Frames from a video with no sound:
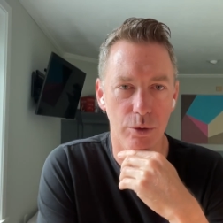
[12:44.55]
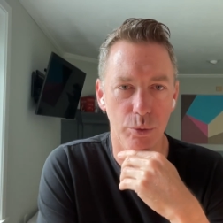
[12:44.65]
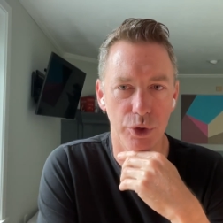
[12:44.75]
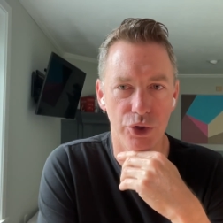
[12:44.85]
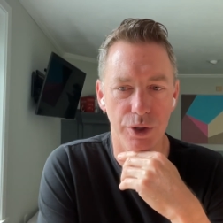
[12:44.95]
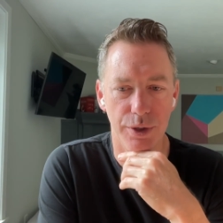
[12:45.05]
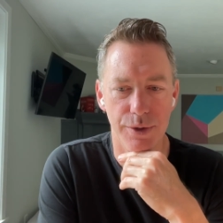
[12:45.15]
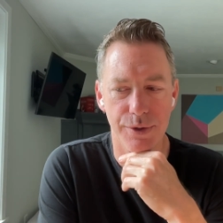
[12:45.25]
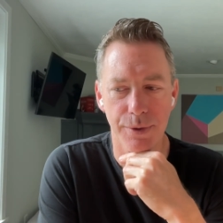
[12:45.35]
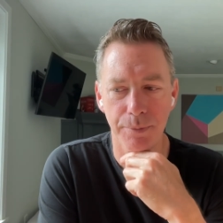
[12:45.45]
which
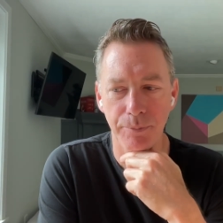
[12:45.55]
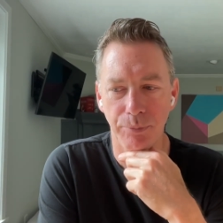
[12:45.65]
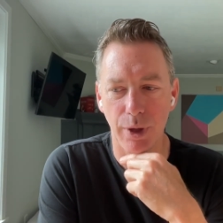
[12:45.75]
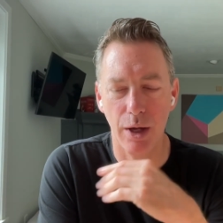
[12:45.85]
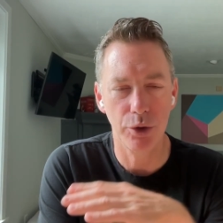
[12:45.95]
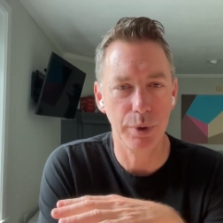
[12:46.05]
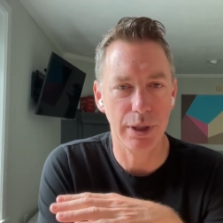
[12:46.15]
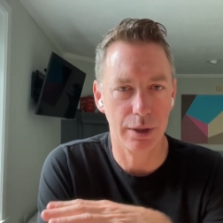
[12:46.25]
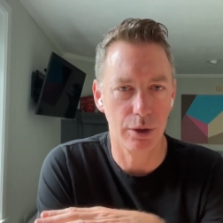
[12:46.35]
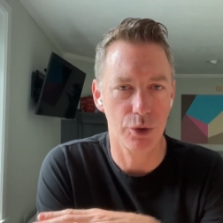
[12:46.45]
is how do we
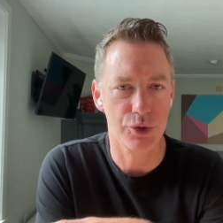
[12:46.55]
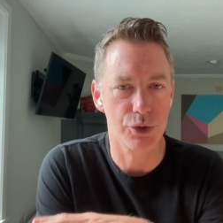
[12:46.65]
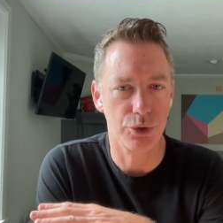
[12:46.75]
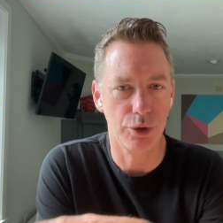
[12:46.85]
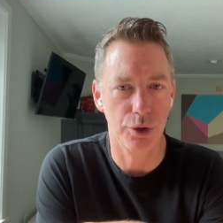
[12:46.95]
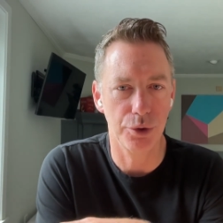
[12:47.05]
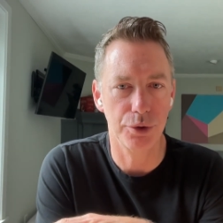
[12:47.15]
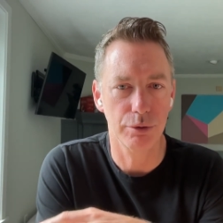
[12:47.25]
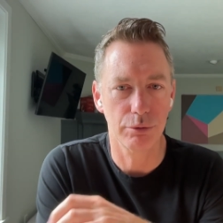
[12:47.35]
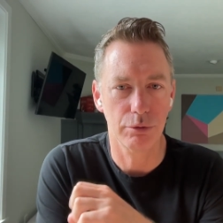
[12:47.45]
get closer to code?